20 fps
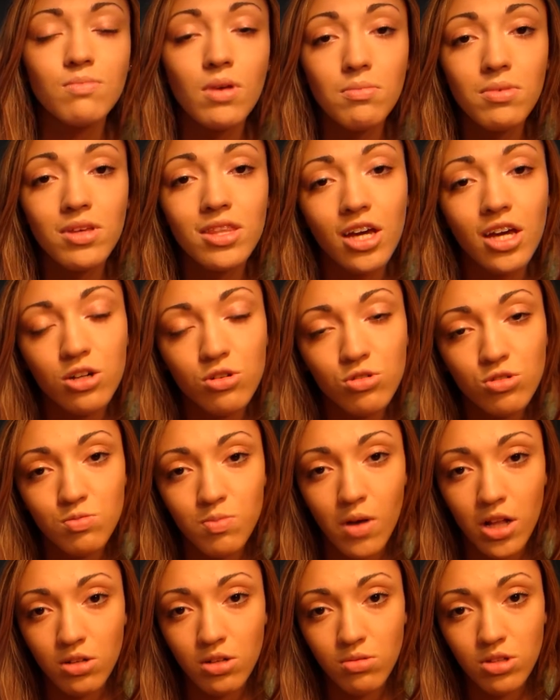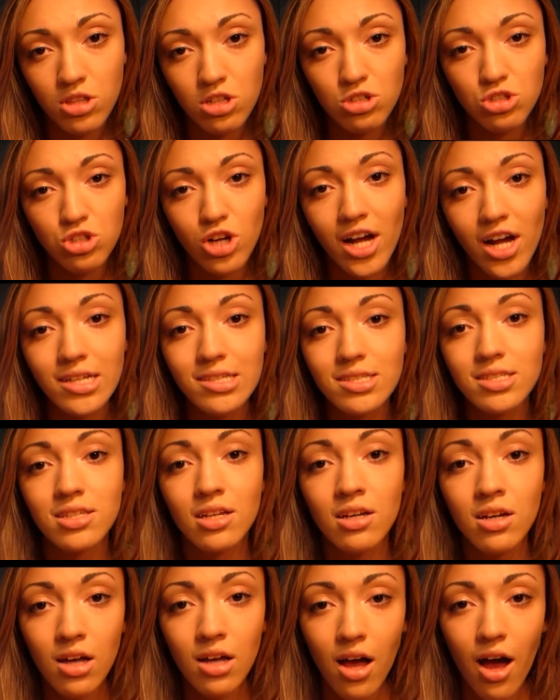maybe that goes better with your dress.
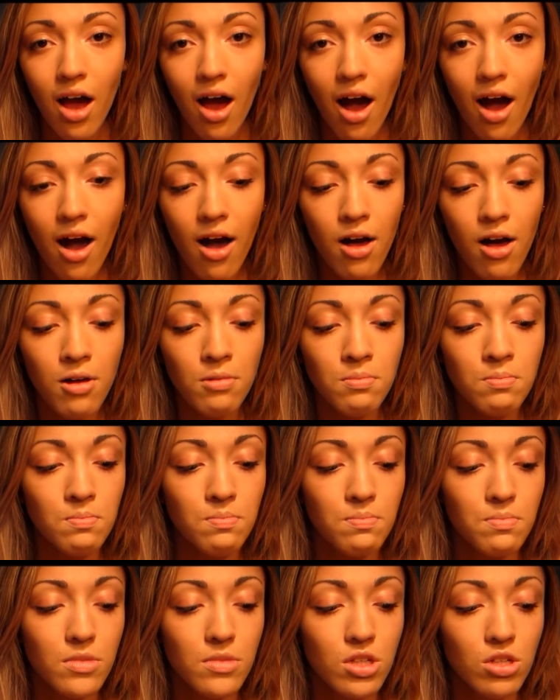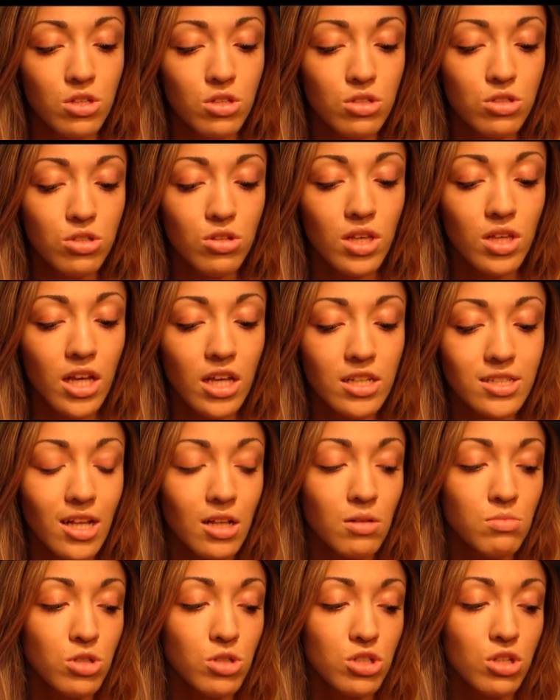So like I said,
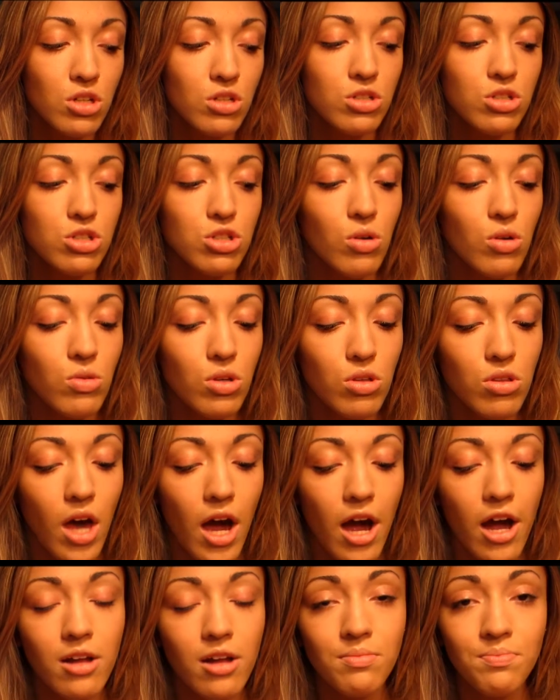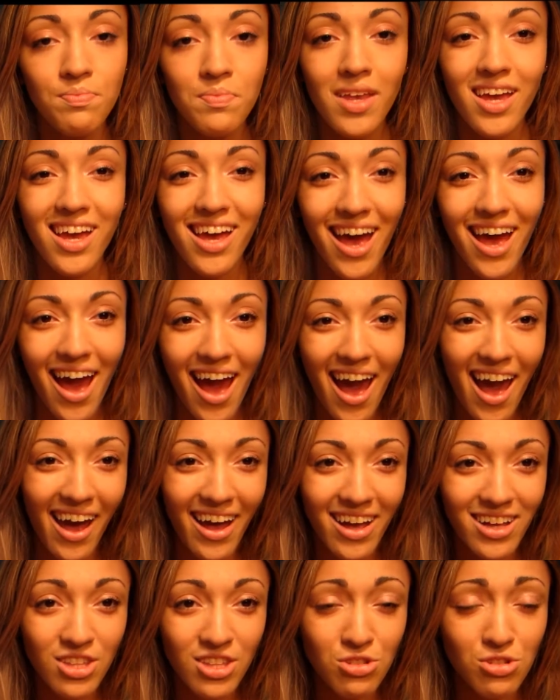I'm just going to show you that,
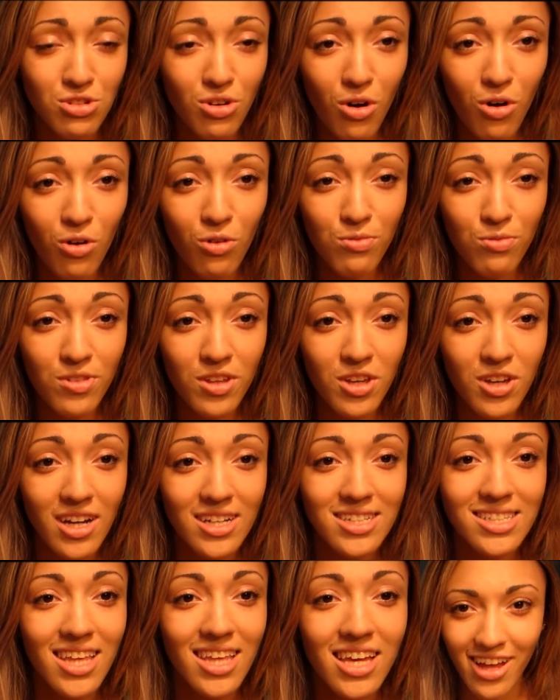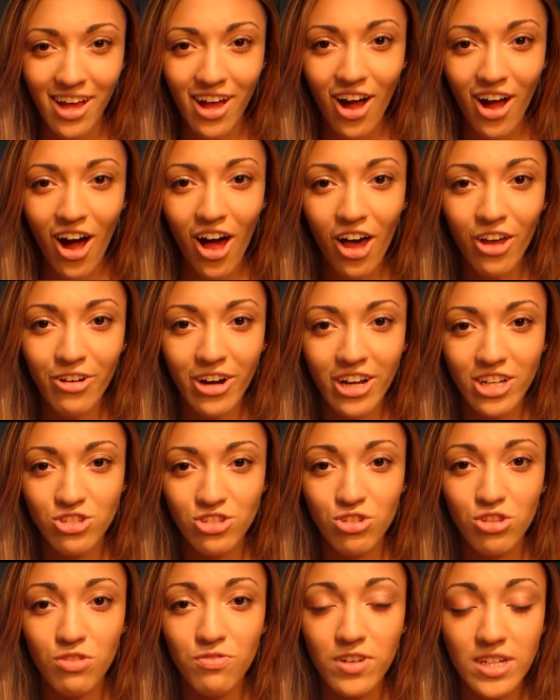and hopefully you guys like. Alright,
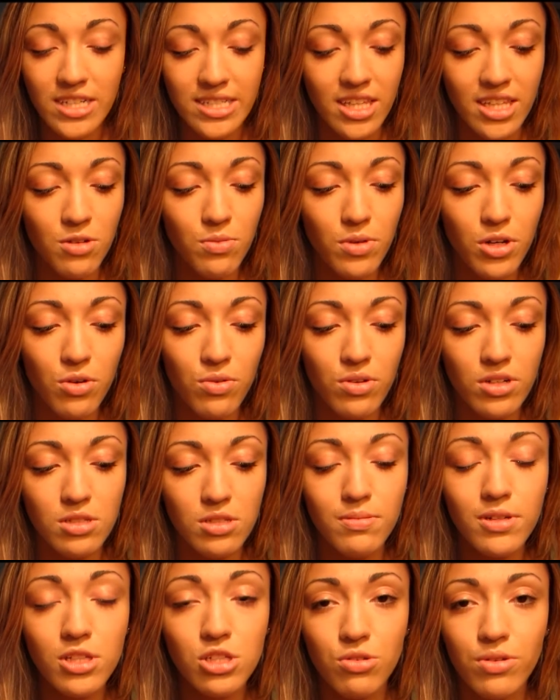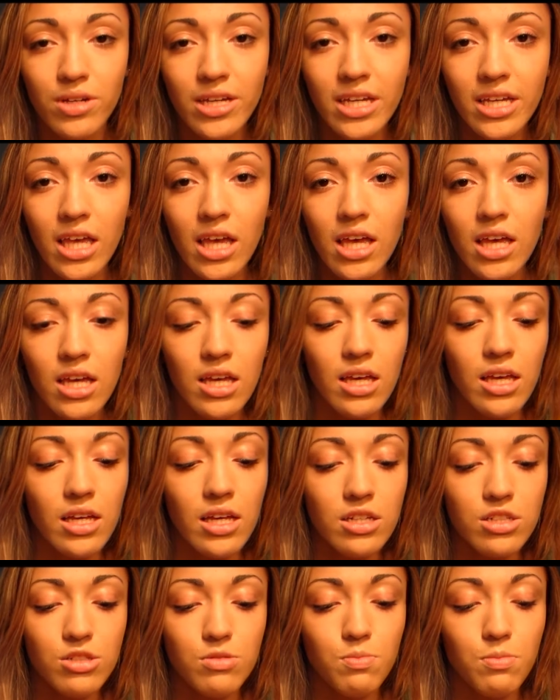so the first thing we're going to be doing
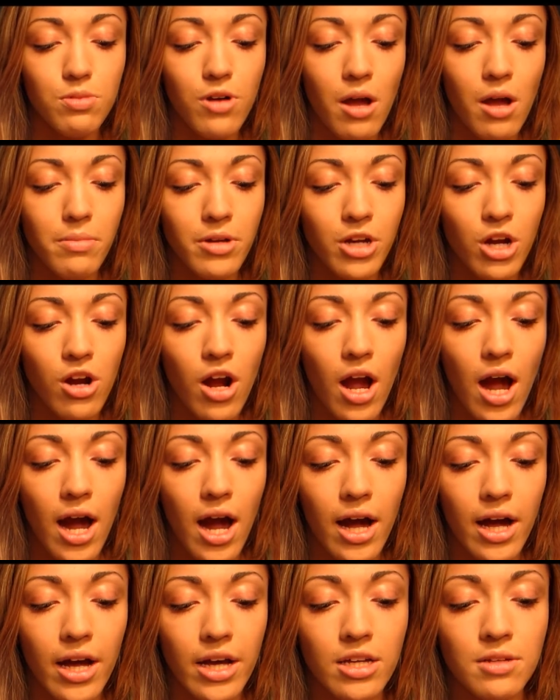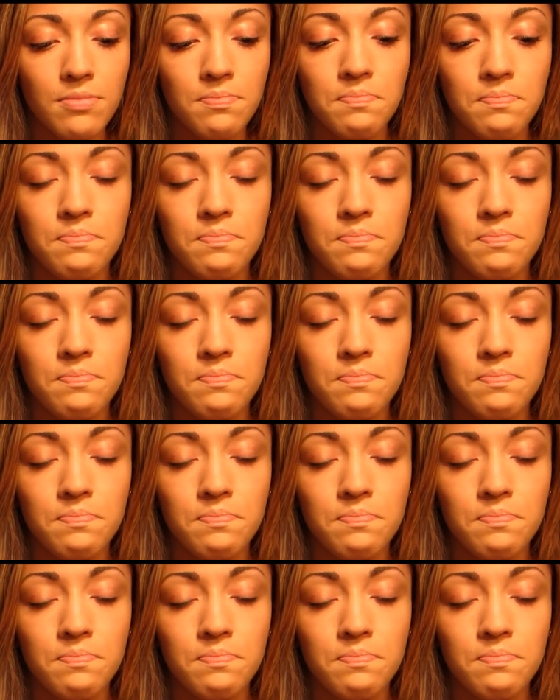is priming our eye.